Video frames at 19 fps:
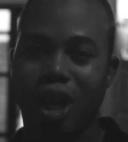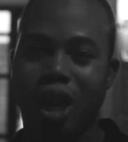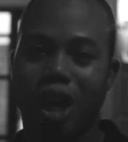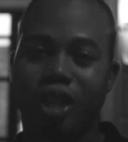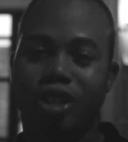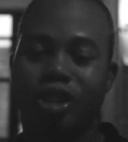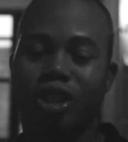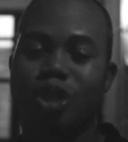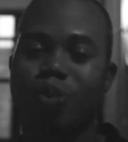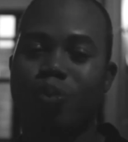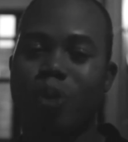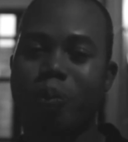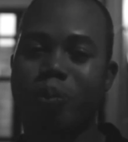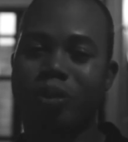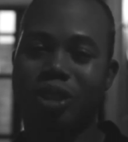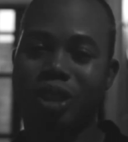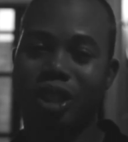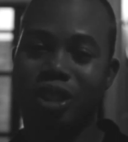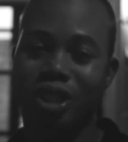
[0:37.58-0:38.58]
It's just a
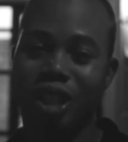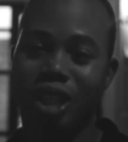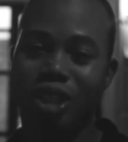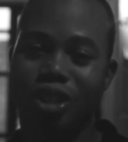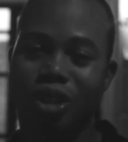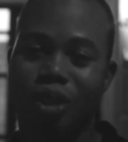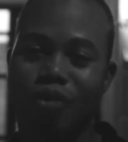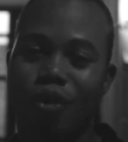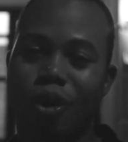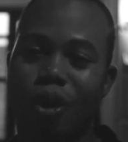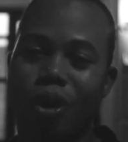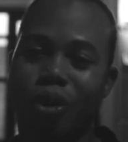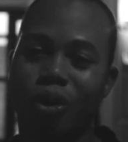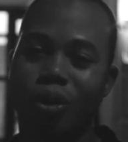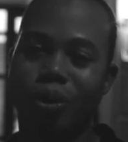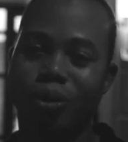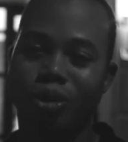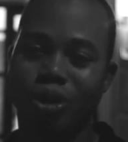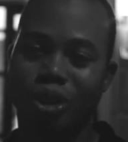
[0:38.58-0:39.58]
representation of all of
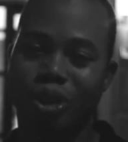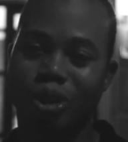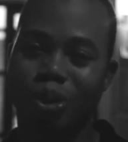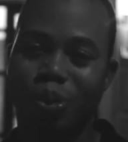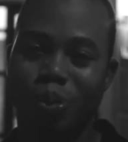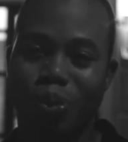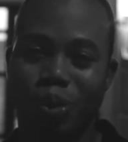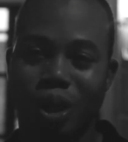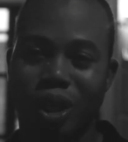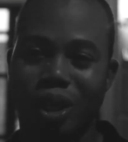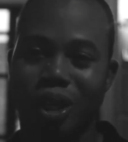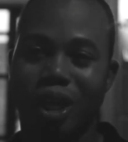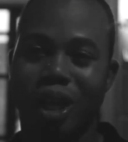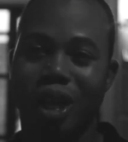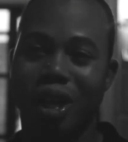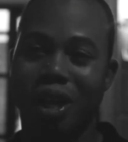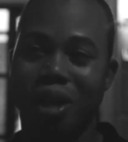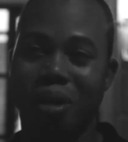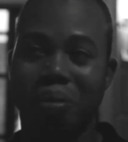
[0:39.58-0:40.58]
those into one,
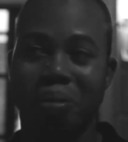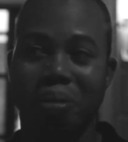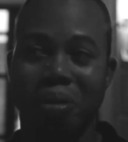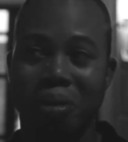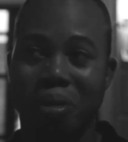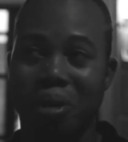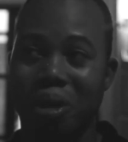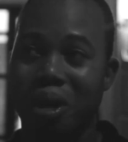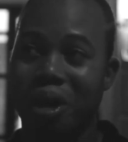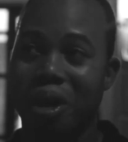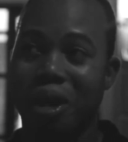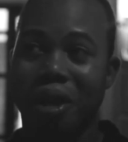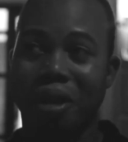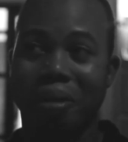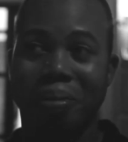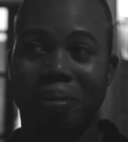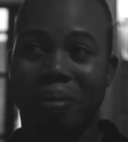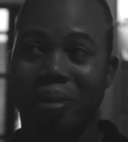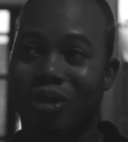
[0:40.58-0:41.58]
and
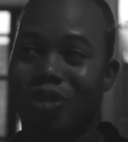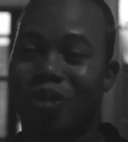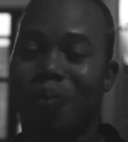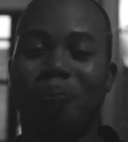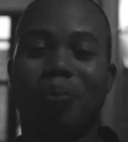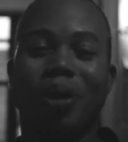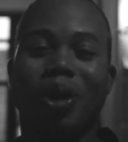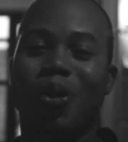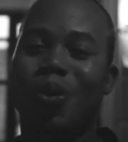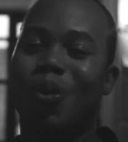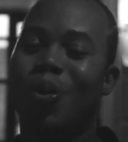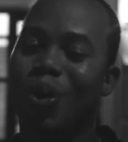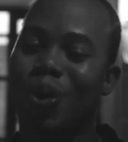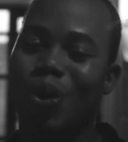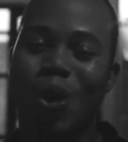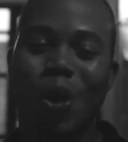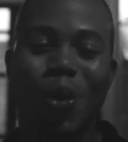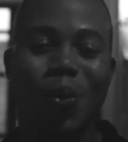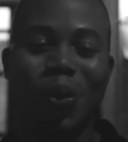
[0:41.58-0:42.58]
it's a big
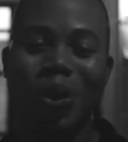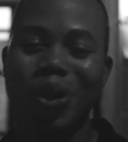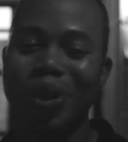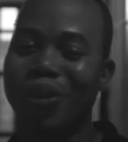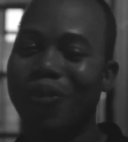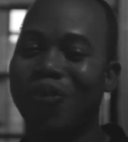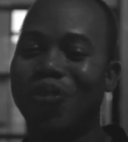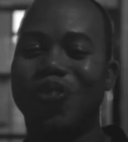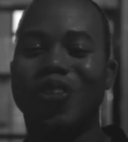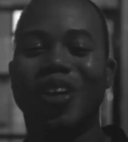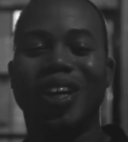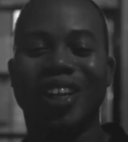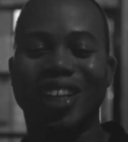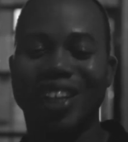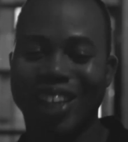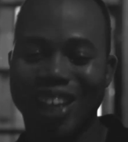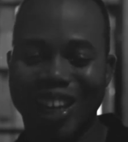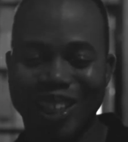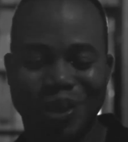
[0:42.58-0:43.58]
cornucopia of fun.
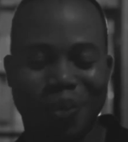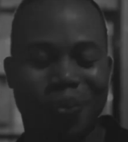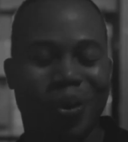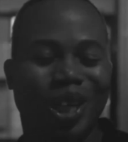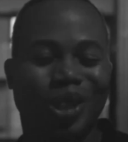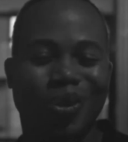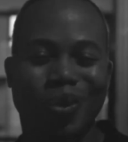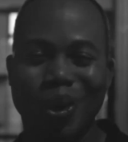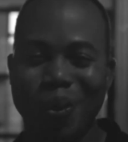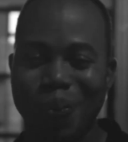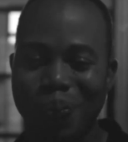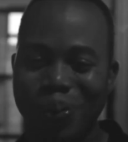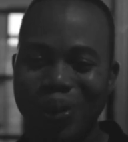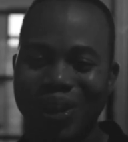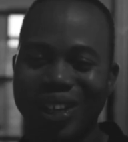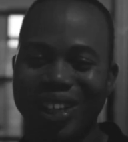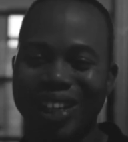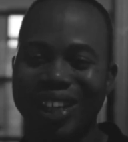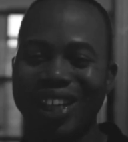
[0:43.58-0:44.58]
That's the best way to
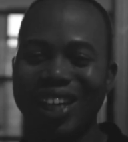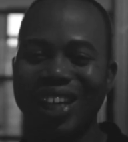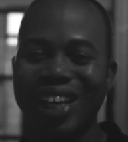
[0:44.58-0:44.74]
put it.